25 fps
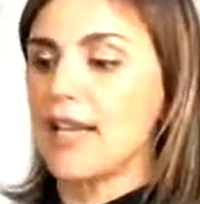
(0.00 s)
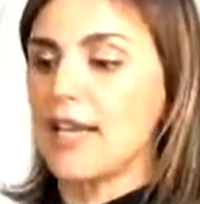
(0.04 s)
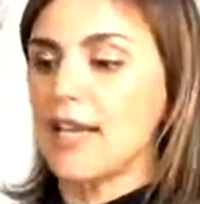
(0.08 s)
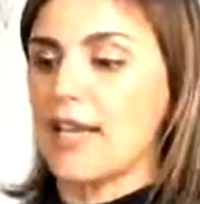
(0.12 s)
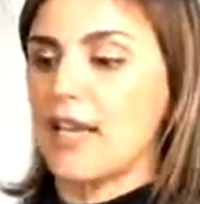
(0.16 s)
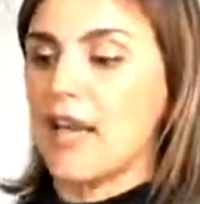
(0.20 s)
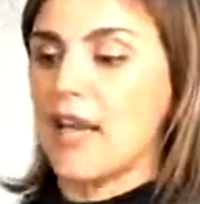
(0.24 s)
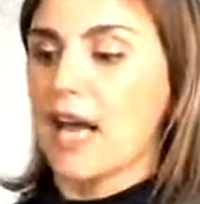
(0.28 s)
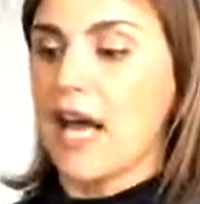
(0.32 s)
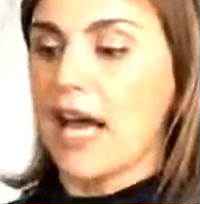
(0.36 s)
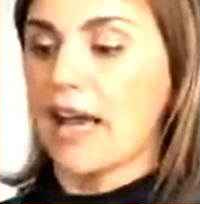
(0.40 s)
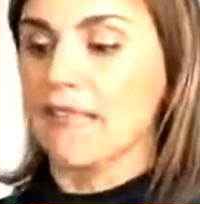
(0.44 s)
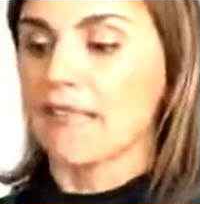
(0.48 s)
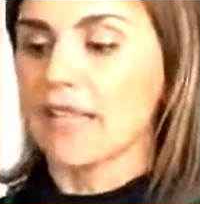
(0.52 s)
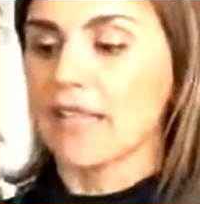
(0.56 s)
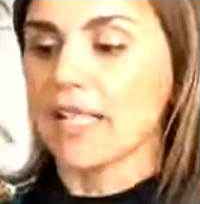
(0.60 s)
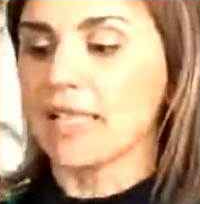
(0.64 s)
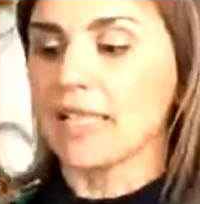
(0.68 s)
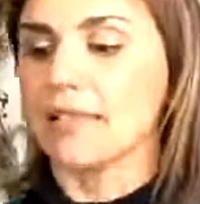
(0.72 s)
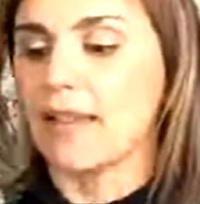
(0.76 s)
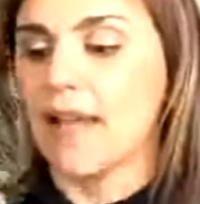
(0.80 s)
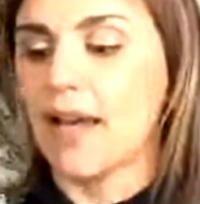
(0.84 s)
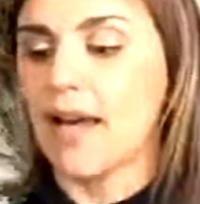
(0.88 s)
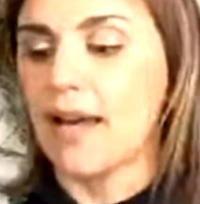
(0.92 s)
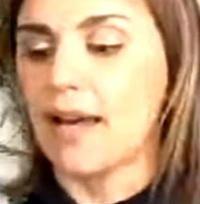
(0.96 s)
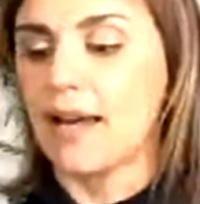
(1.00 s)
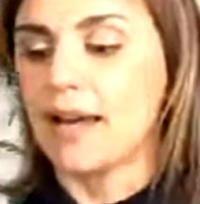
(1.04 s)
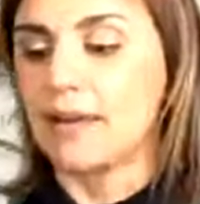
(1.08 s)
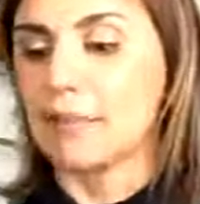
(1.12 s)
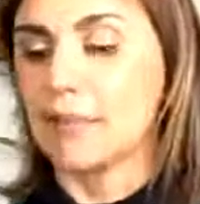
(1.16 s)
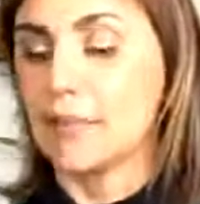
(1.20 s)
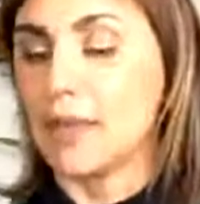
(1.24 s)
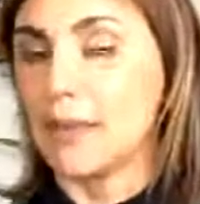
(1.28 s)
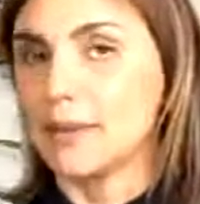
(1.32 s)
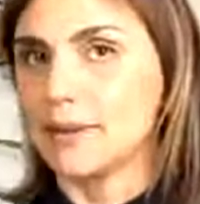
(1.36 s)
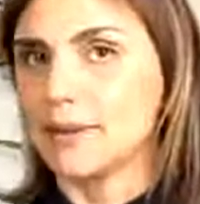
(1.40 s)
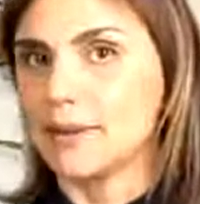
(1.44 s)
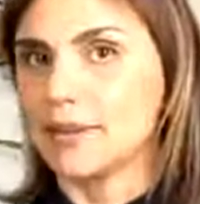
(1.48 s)
I've got a lot of
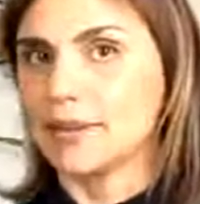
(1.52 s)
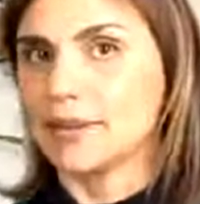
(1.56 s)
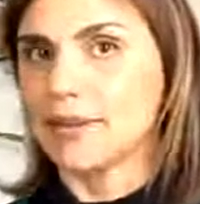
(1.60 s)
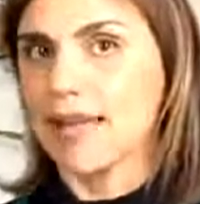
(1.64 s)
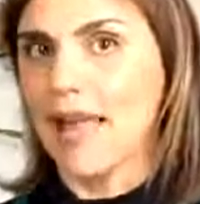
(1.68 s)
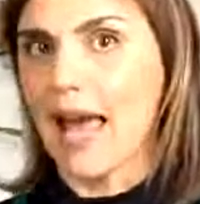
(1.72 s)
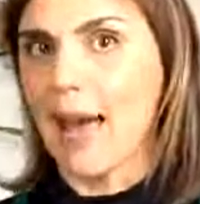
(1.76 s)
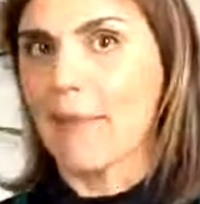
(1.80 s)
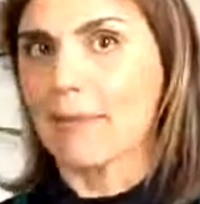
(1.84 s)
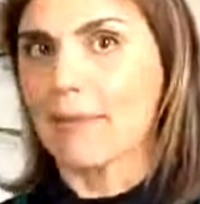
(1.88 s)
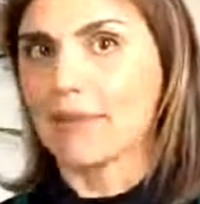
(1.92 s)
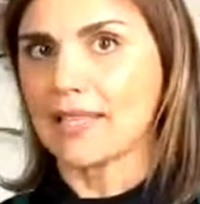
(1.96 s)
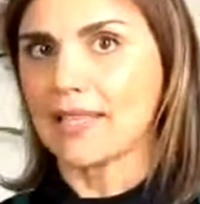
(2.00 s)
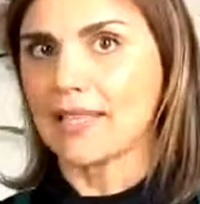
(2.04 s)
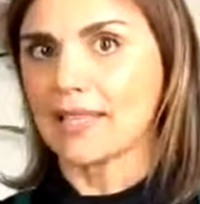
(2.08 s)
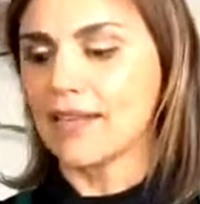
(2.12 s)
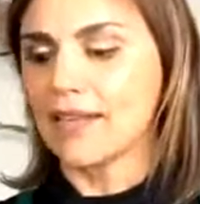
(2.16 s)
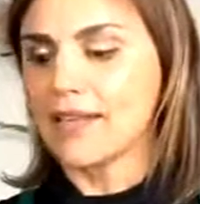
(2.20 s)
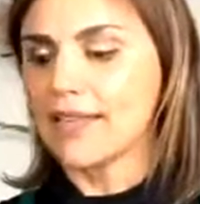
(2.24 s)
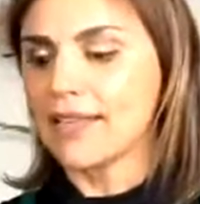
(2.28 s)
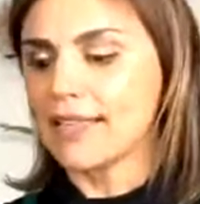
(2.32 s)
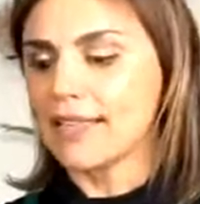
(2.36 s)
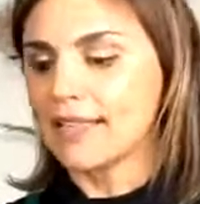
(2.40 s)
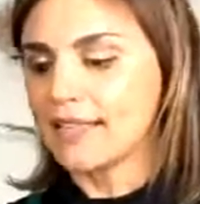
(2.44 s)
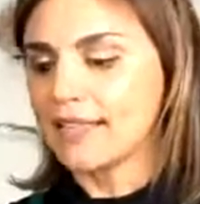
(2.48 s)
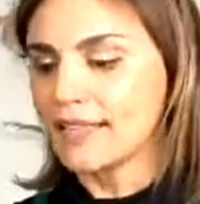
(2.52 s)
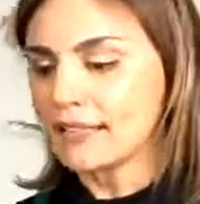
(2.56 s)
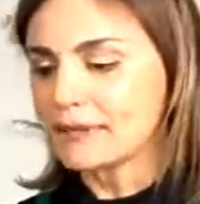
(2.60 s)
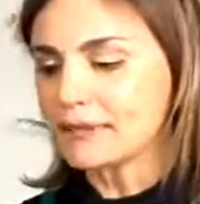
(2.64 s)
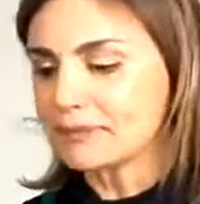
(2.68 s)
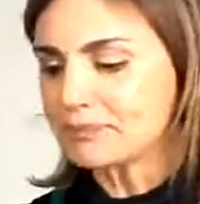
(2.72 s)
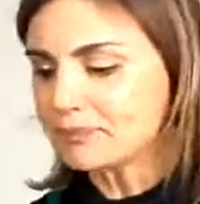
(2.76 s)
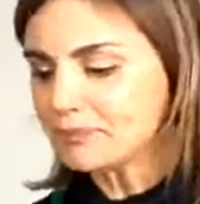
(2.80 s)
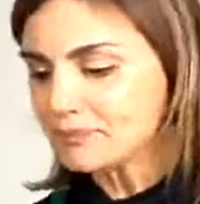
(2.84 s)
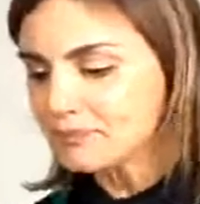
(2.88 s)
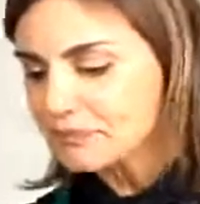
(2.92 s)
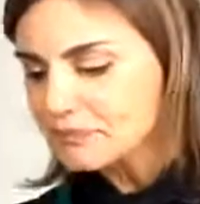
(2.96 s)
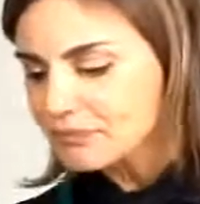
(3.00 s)
bubbles happening right here,
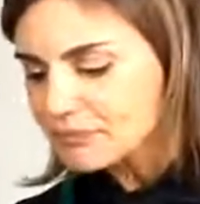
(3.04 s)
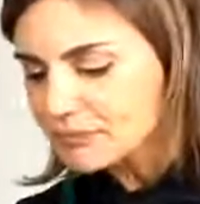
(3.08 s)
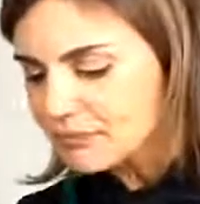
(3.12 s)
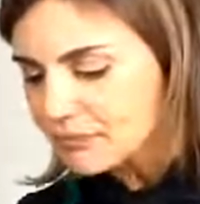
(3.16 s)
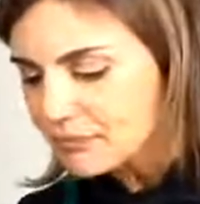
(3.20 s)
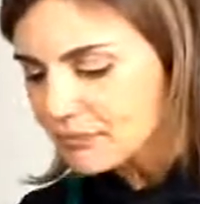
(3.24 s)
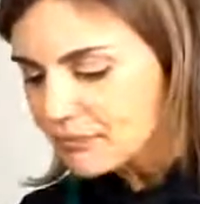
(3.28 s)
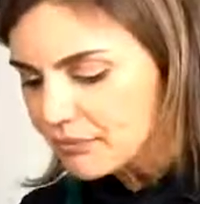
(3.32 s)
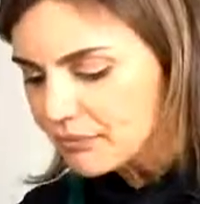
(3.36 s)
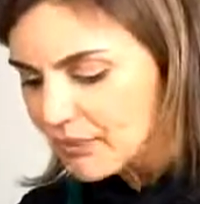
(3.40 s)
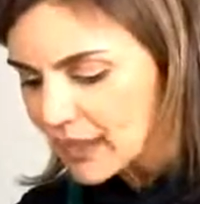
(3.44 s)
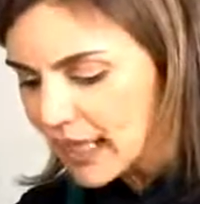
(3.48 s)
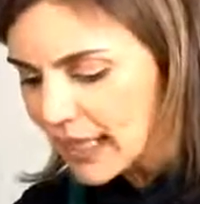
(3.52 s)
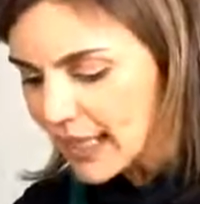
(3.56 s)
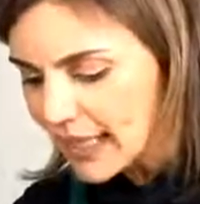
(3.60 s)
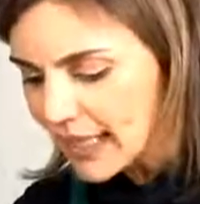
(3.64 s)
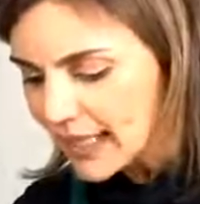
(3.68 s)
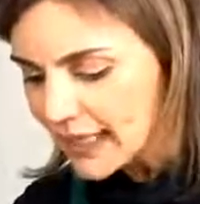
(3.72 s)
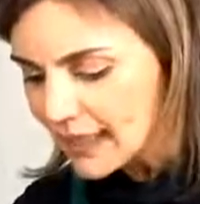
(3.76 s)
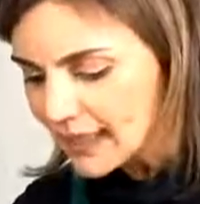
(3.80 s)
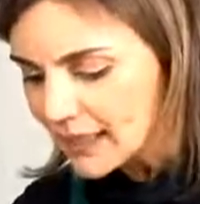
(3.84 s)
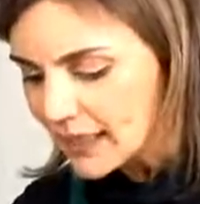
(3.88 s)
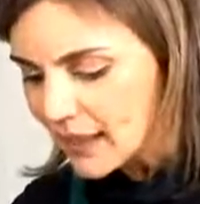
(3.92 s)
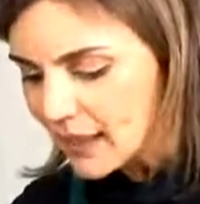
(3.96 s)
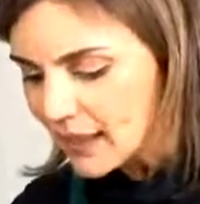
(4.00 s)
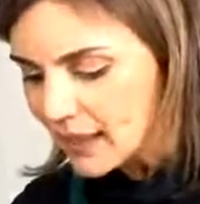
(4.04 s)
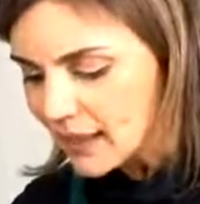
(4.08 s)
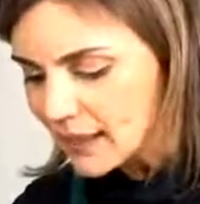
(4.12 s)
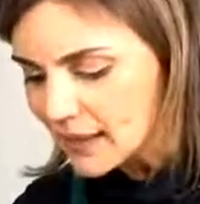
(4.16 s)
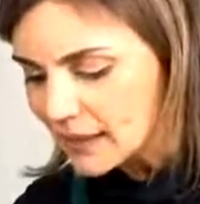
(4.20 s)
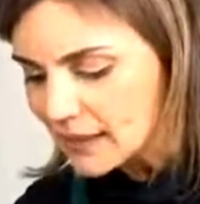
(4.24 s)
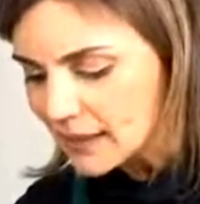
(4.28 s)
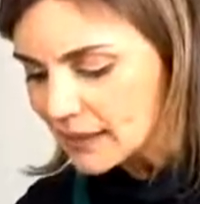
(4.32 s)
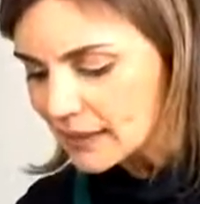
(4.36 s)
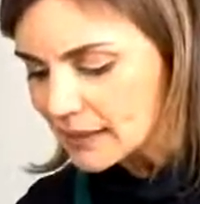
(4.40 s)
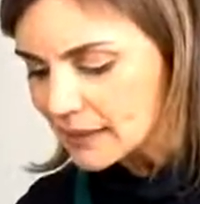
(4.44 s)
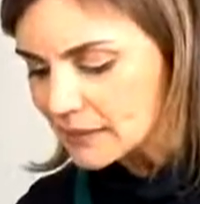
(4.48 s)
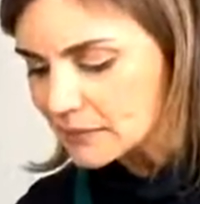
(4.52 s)

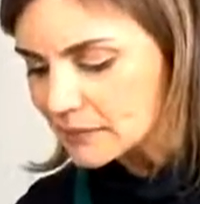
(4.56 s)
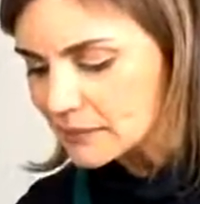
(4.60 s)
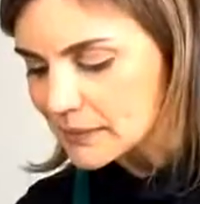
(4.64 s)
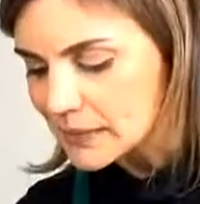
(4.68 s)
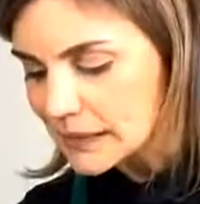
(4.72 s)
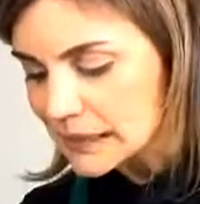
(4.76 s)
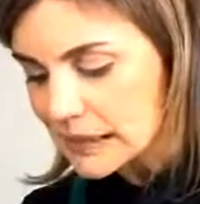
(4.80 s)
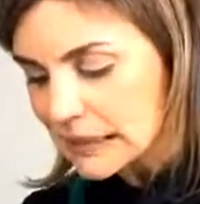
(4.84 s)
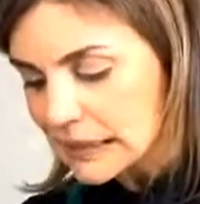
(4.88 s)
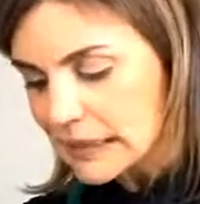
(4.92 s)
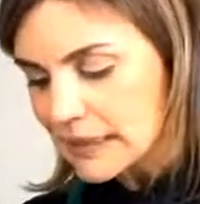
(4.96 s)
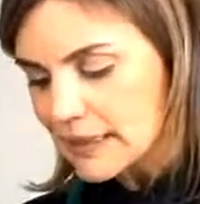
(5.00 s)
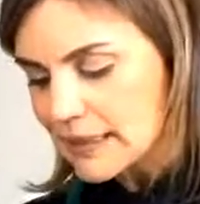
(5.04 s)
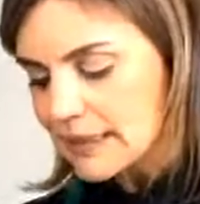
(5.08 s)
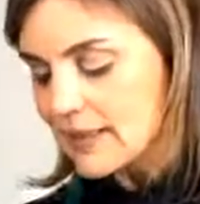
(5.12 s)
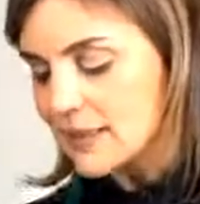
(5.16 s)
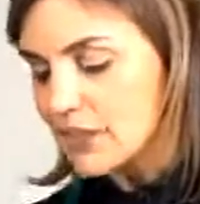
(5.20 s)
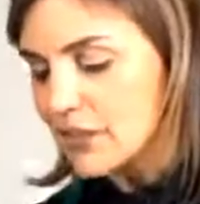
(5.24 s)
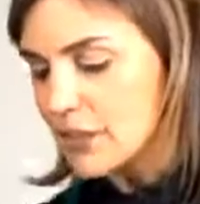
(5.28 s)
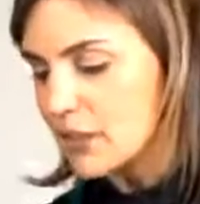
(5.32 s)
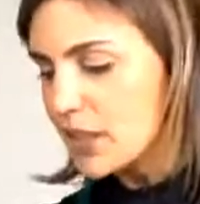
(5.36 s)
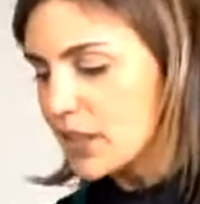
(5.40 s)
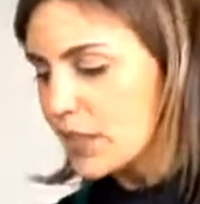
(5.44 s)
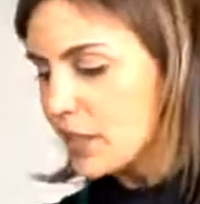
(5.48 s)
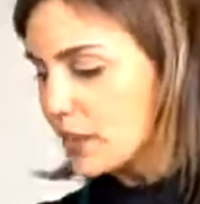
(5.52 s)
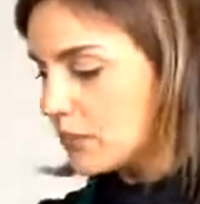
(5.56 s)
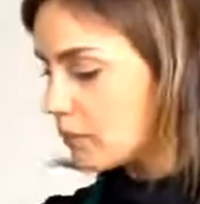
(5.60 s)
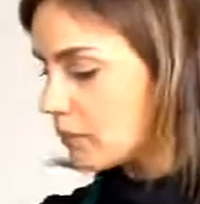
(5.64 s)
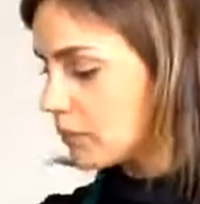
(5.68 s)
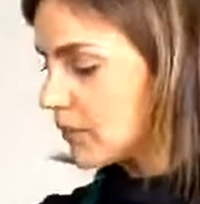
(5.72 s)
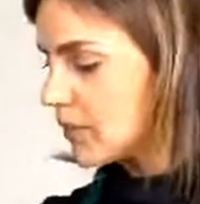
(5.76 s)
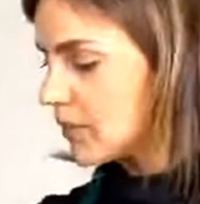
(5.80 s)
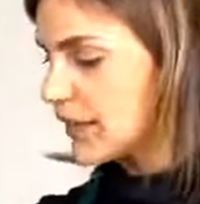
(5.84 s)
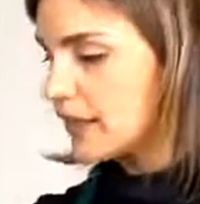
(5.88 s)
and it's looking pretty